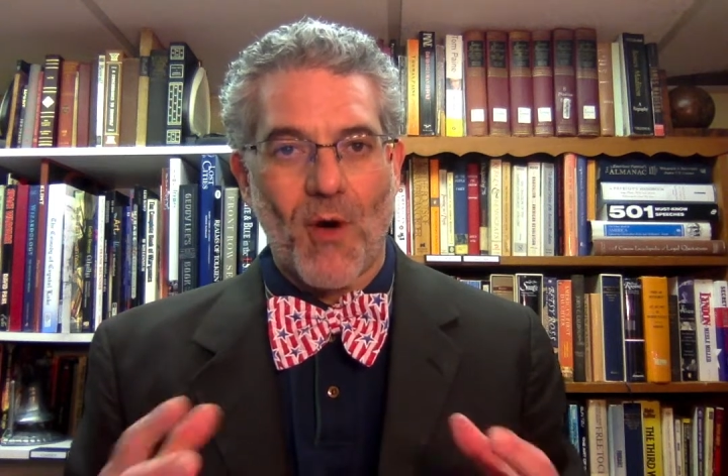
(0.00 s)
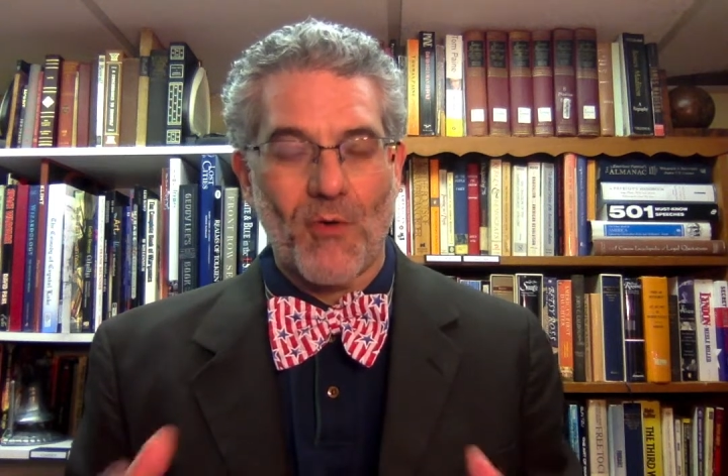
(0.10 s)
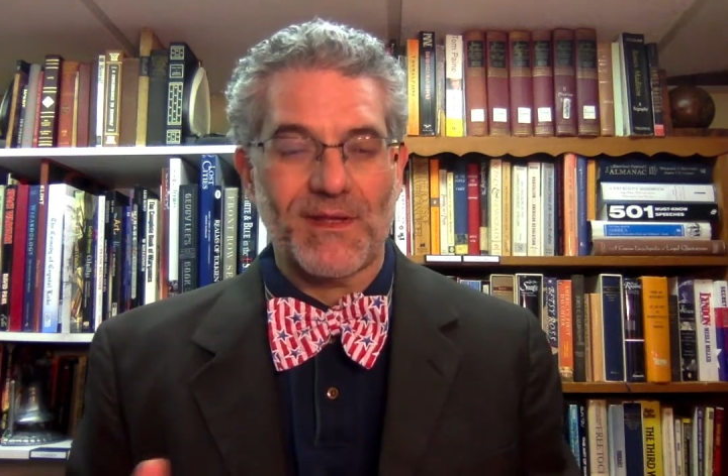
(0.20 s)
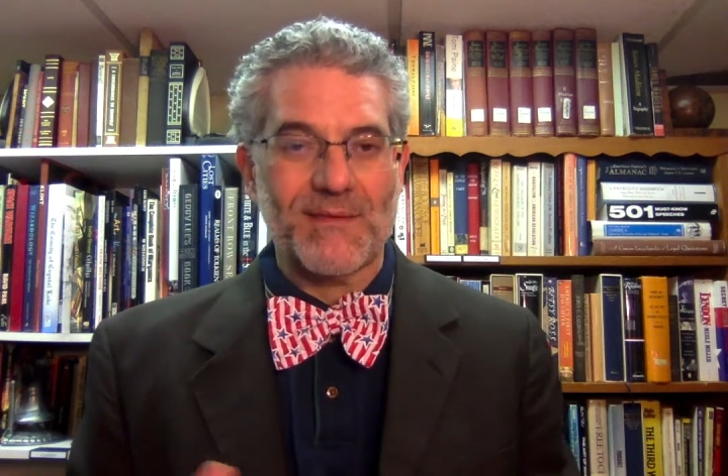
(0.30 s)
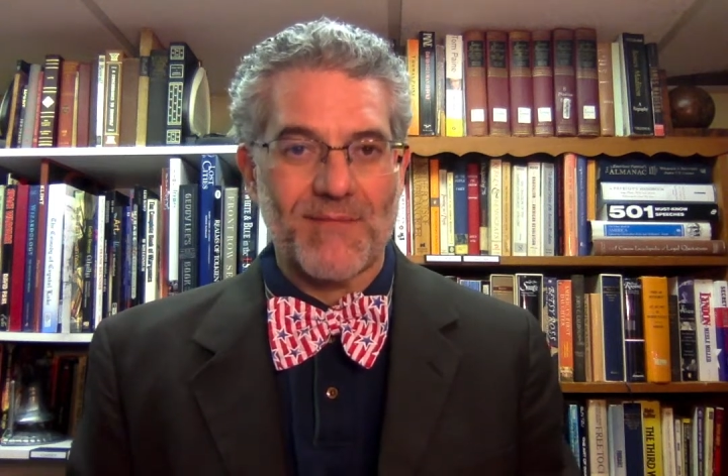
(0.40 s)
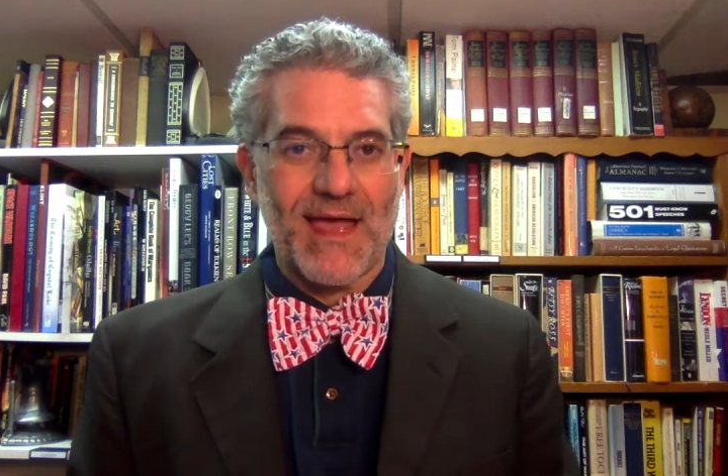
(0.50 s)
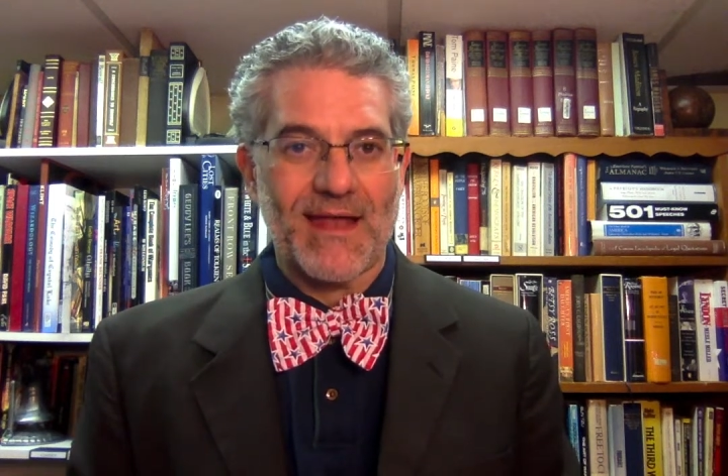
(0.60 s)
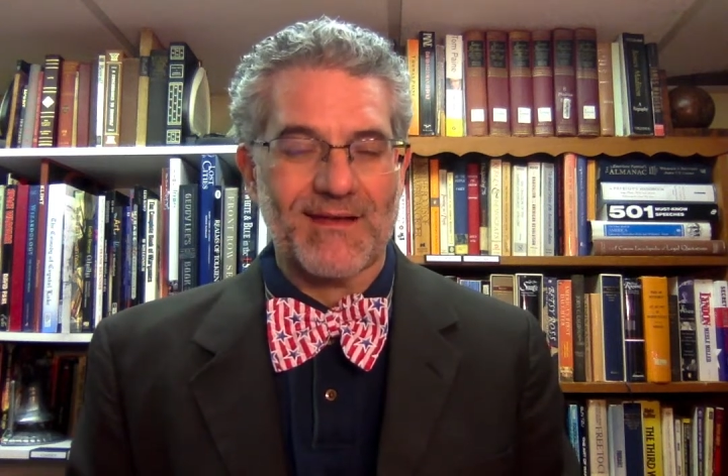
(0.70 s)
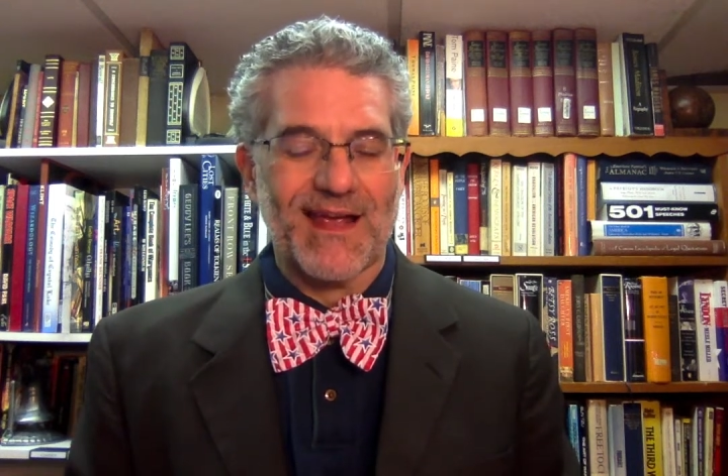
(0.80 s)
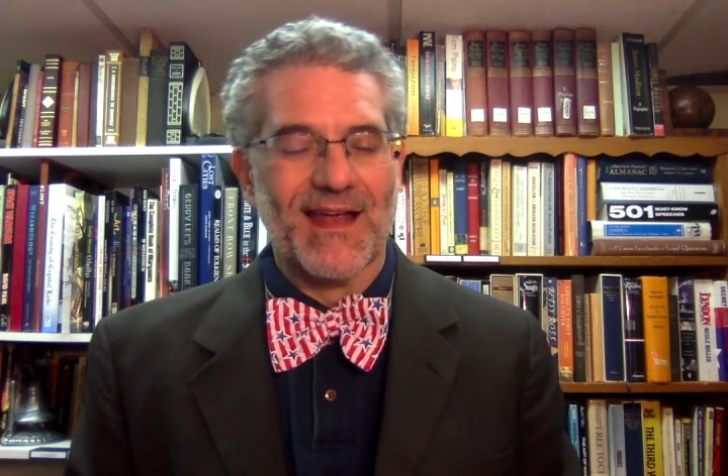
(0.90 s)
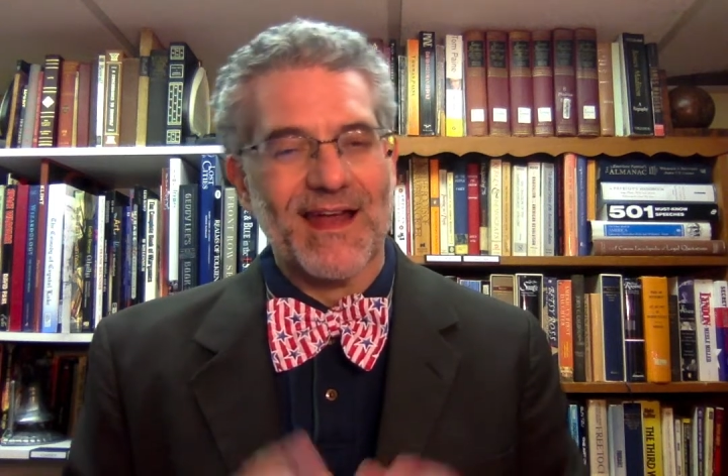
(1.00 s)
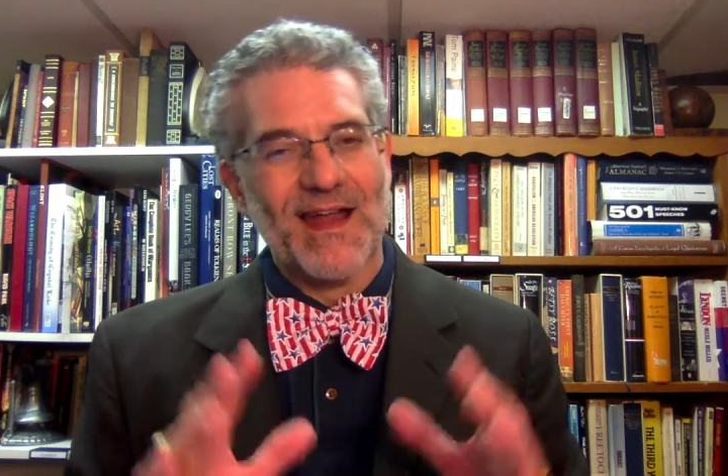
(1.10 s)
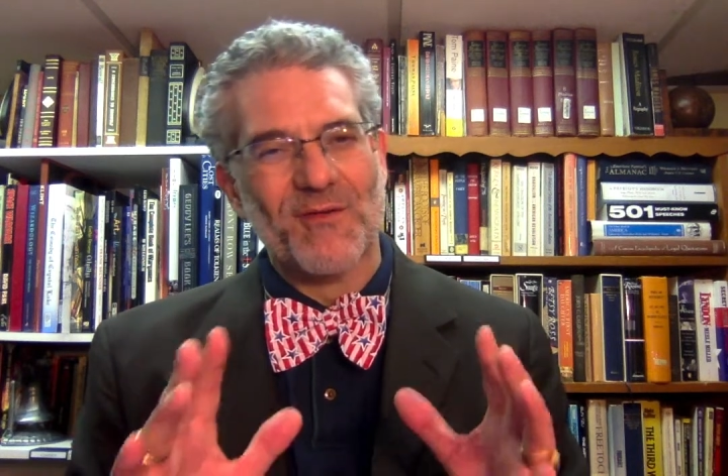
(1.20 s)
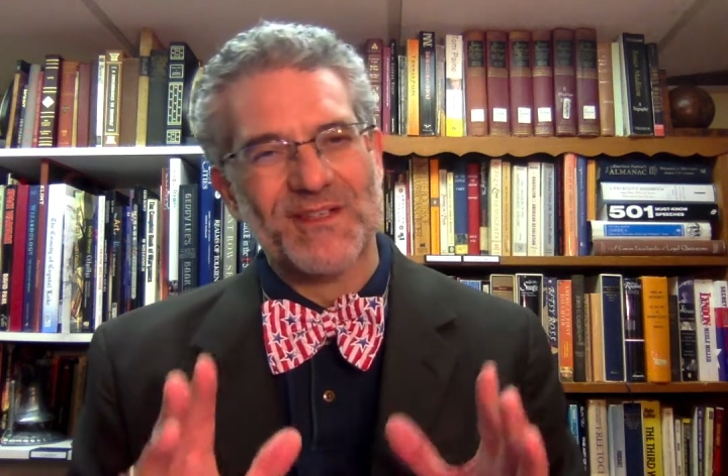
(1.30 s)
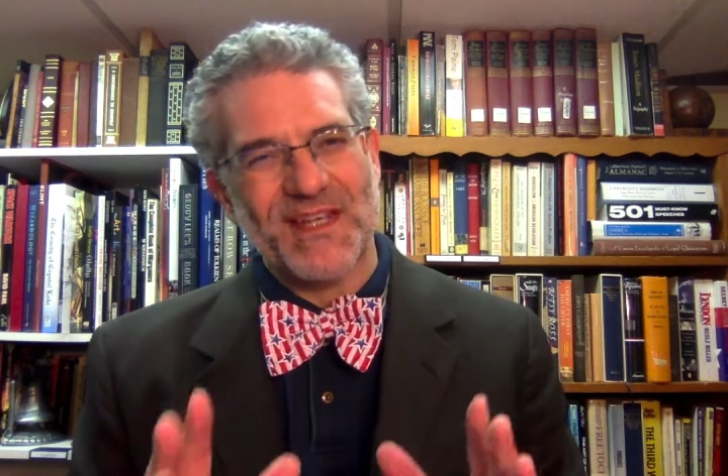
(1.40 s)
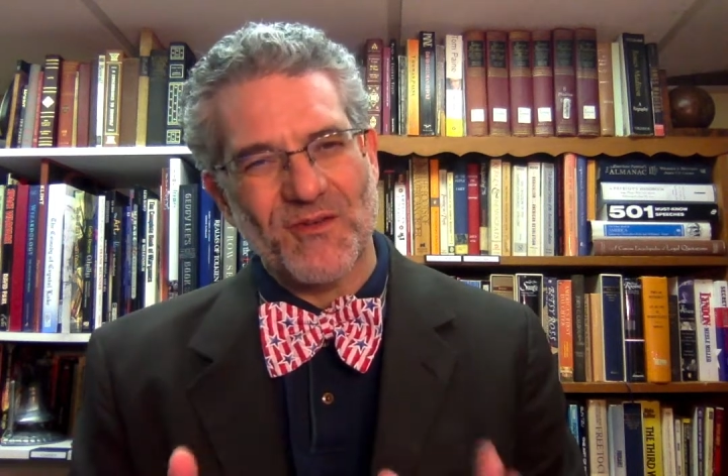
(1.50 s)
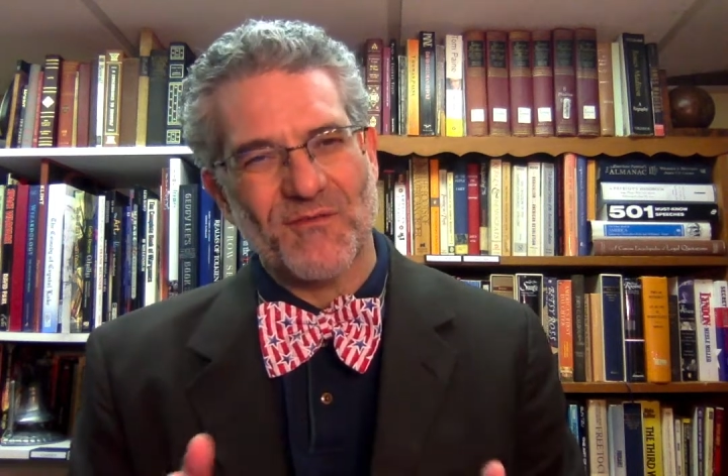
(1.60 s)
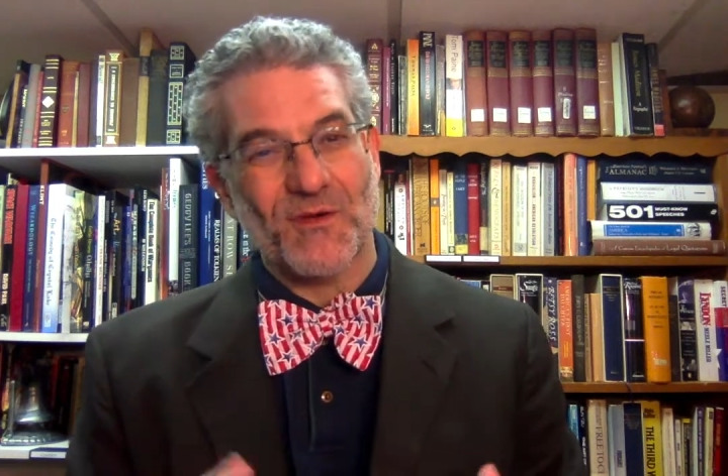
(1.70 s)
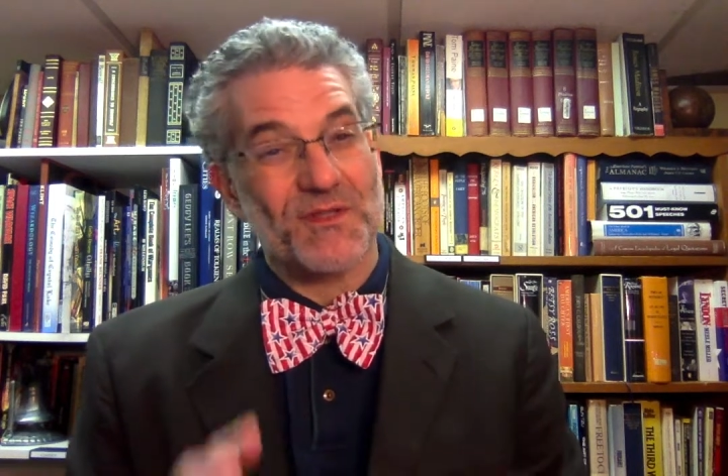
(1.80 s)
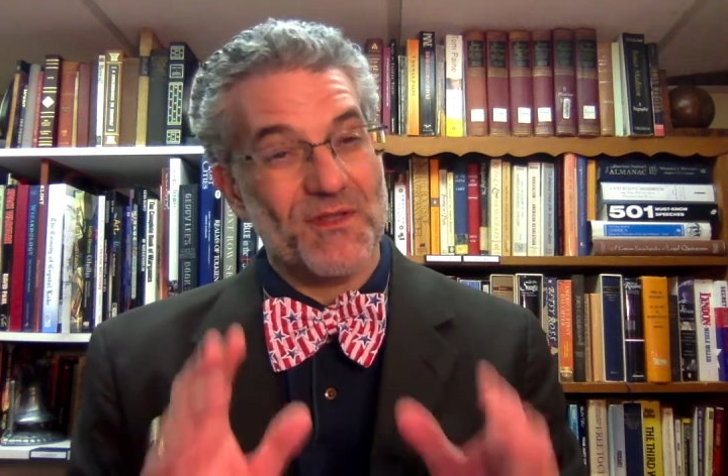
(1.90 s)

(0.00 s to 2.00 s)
only men, and I don't want to say universal,